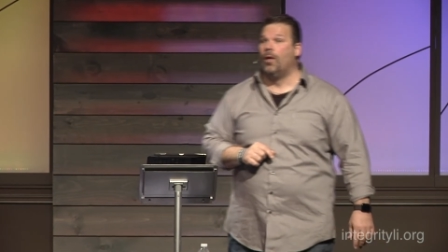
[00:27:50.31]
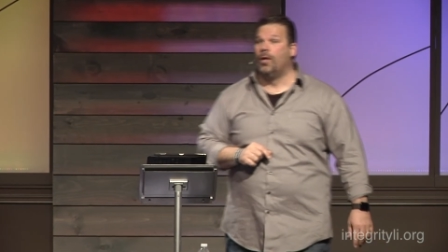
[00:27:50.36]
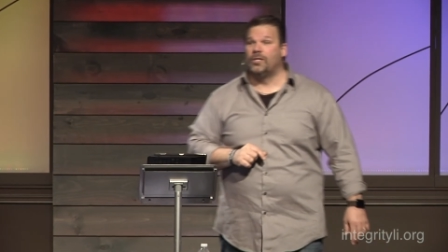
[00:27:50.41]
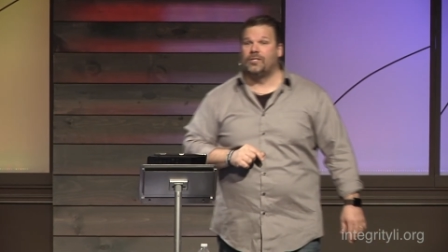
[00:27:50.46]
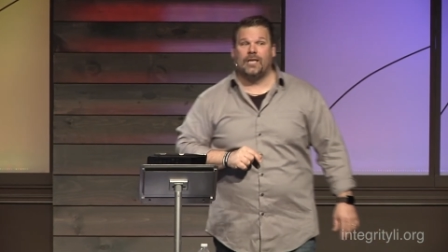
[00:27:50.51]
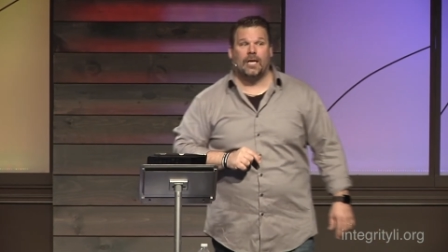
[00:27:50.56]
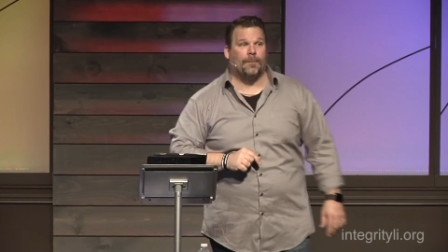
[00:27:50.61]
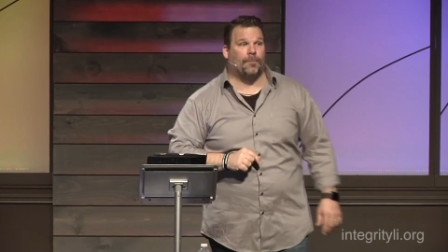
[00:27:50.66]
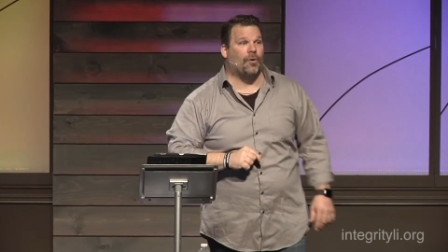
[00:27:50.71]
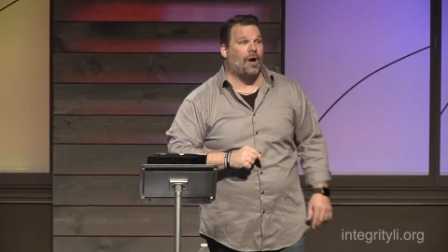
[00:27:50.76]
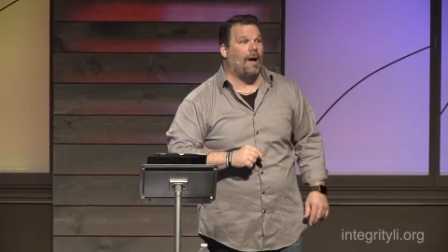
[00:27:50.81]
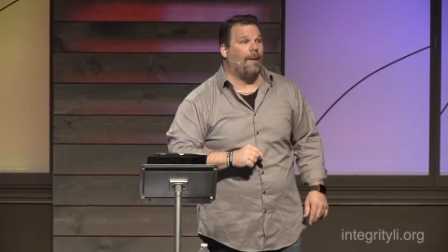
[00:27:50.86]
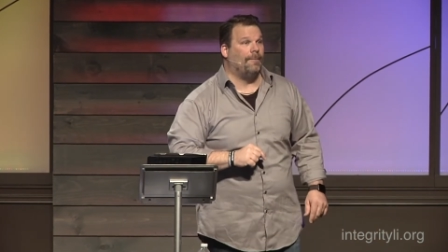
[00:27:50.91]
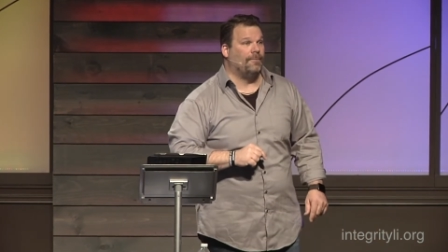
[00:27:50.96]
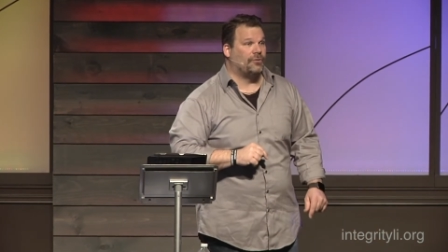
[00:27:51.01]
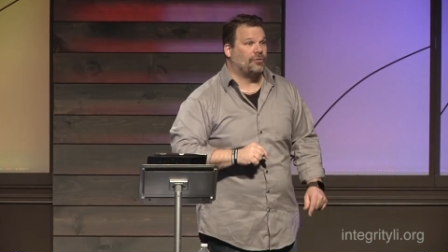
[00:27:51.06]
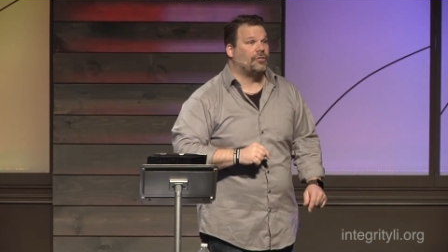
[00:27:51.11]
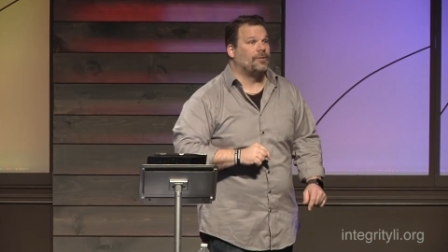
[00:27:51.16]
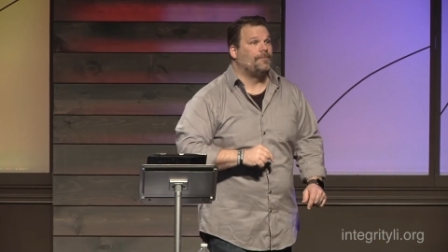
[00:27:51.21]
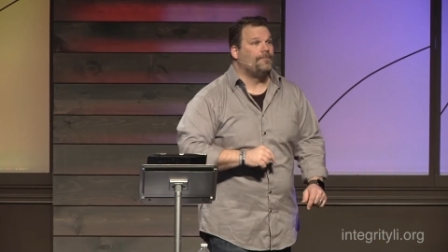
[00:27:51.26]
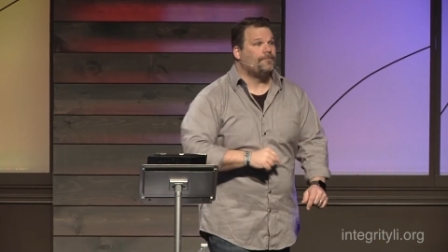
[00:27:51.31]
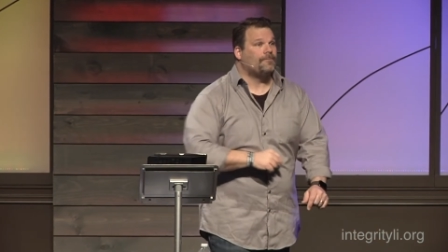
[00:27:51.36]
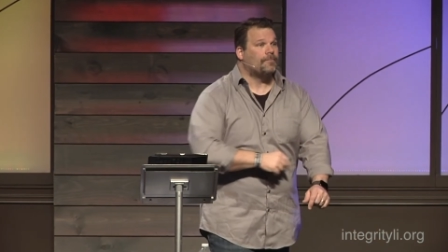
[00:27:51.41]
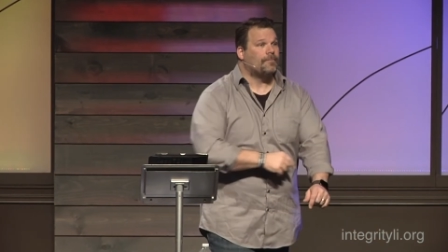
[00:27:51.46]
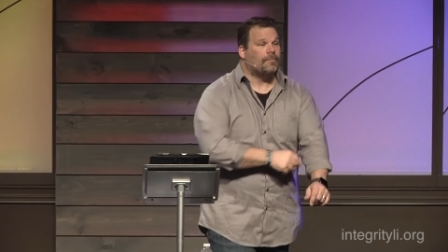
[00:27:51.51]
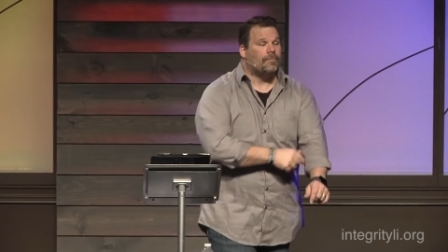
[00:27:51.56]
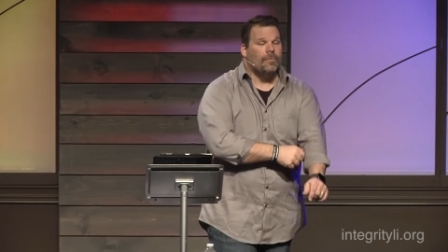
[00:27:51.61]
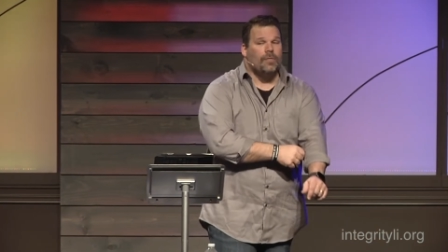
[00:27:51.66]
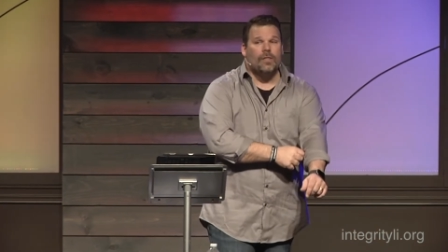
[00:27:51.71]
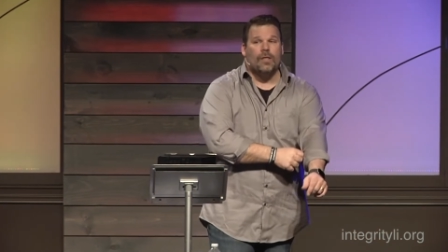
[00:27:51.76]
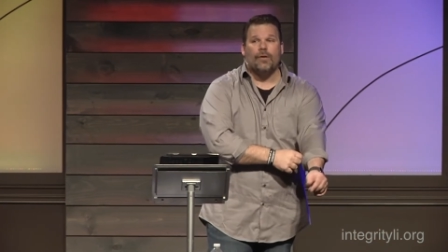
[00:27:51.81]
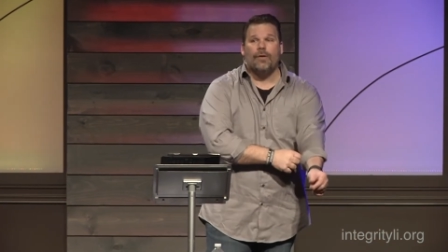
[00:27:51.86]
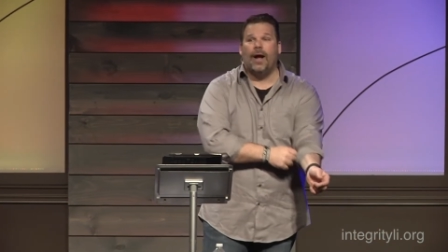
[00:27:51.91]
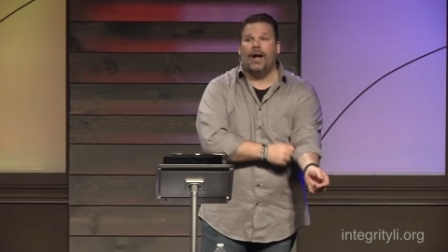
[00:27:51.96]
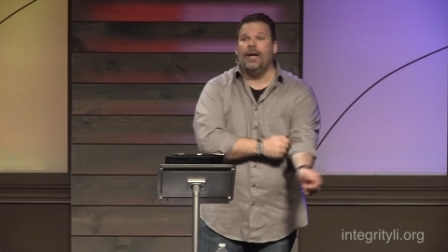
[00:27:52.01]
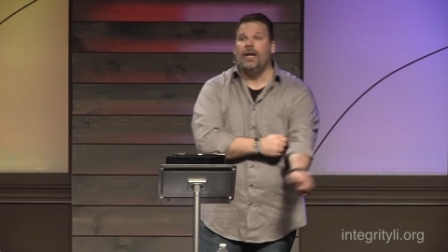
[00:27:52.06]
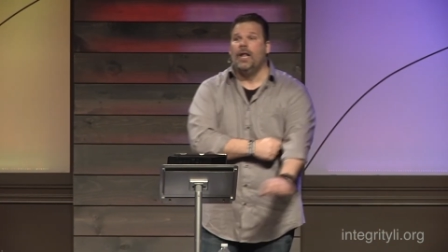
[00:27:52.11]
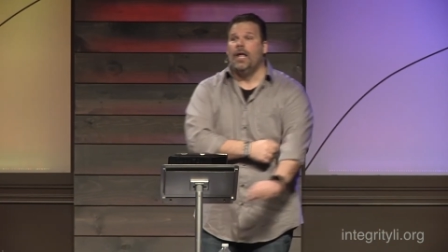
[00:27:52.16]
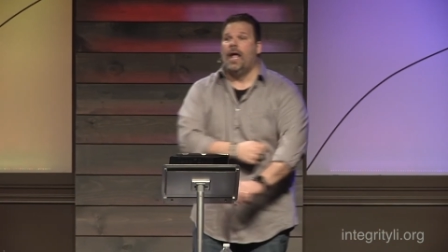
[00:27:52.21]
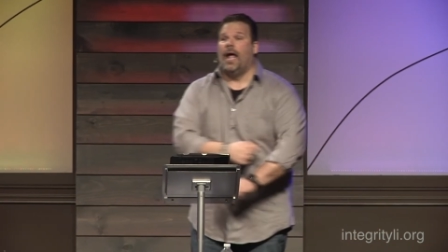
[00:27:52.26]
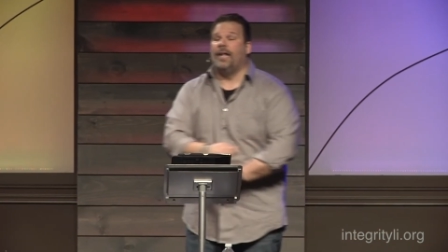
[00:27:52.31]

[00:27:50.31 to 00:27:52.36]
set of problems right?